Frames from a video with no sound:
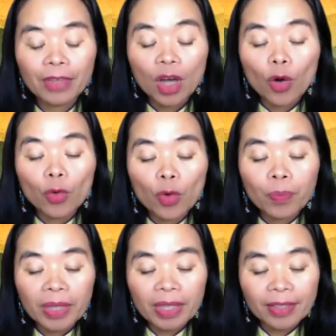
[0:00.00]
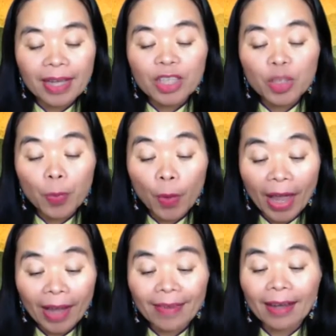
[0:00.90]
rumors spread
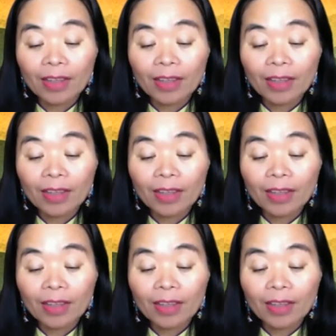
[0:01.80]
that the